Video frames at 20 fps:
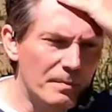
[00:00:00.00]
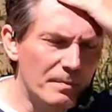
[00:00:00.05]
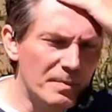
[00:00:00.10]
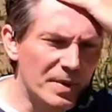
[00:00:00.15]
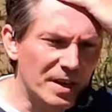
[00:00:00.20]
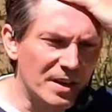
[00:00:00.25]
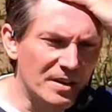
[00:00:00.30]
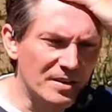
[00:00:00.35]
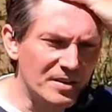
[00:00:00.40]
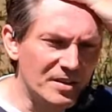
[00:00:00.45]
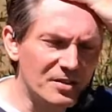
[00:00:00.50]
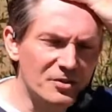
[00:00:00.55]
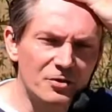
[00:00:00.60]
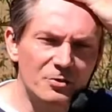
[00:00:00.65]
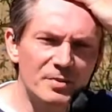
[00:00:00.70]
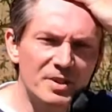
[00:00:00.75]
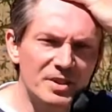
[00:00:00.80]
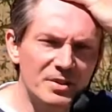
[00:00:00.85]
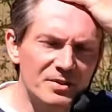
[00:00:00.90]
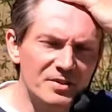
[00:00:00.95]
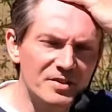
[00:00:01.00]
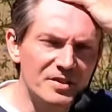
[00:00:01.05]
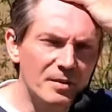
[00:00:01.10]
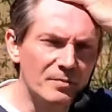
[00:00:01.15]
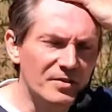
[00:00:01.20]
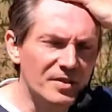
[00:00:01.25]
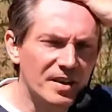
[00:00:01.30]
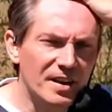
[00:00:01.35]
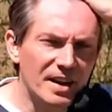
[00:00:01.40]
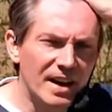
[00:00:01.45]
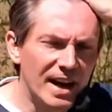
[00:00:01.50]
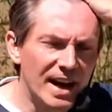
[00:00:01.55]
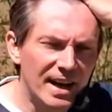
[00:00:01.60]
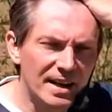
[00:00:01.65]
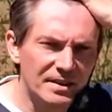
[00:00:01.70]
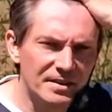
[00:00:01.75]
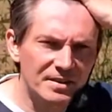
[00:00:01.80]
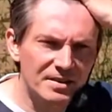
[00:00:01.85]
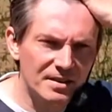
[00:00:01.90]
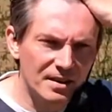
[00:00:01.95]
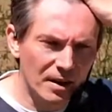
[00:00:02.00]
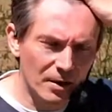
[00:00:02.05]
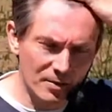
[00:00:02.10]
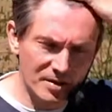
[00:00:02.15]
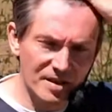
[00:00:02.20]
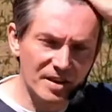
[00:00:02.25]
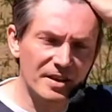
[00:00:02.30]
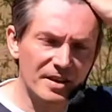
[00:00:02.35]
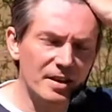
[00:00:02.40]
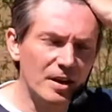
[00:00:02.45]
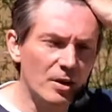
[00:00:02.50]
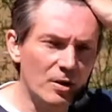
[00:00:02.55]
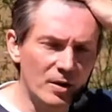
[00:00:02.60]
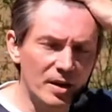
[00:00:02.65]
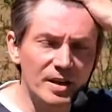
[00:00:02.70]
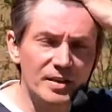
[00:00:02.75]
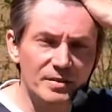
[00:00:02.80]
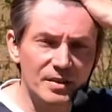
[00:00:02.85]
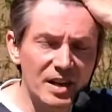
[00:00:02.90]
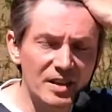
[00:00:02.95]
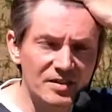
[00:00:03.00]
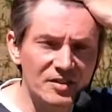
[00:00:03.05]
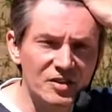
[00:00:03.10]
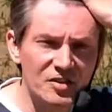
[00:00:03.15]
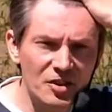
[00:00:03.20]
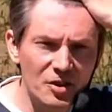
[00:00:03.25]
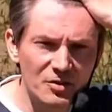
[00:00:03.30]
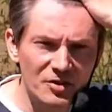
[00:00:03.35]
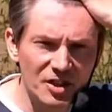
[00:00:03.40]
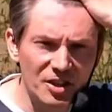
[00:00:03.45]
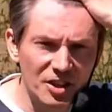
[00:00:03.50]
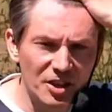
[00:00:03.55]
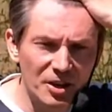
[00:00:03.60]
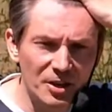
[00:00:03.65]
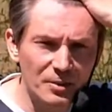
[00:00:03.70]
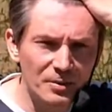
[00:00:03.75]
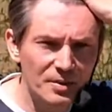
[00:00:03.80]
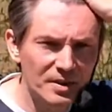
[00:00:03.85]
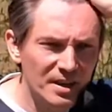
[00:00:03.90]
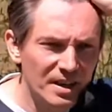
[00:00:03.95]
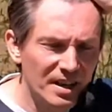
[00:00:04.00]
because he saw me doing something and I was saying, oh, it's a Susie Q.